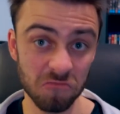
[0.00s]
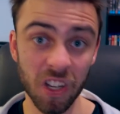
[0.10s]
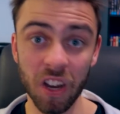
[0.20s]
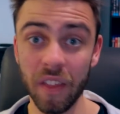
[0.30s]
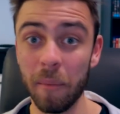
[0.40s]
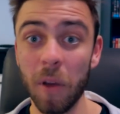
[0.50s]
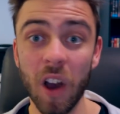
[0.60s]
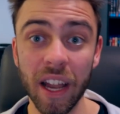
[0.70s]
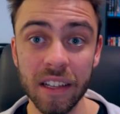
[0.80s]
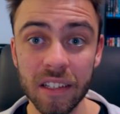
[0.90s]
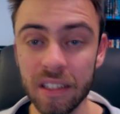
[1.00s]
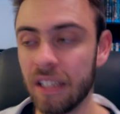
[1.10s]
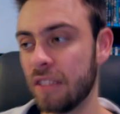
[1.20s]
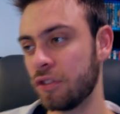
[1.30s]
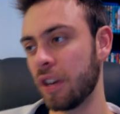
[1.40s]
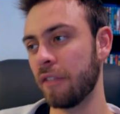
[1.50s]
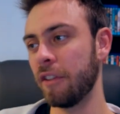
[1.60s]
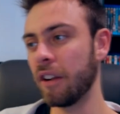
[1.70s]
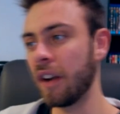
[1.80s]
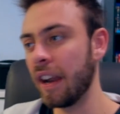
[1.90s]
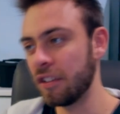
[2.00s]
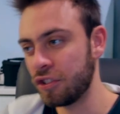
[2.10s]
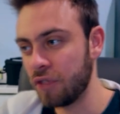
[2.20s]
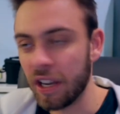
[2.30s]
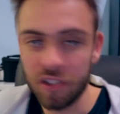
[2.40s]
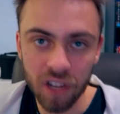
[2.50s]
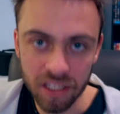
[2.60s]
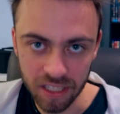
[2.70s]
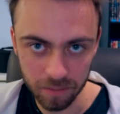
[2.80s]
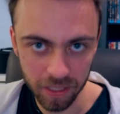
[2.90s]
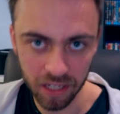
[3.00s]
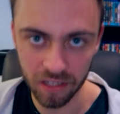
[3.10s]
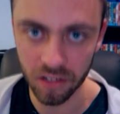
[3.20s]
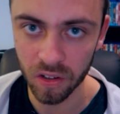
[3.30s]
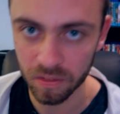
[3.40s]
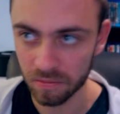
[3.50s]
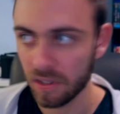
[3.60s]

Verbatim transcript: you know, their mind and trying to figure out and strategize how to beat it, not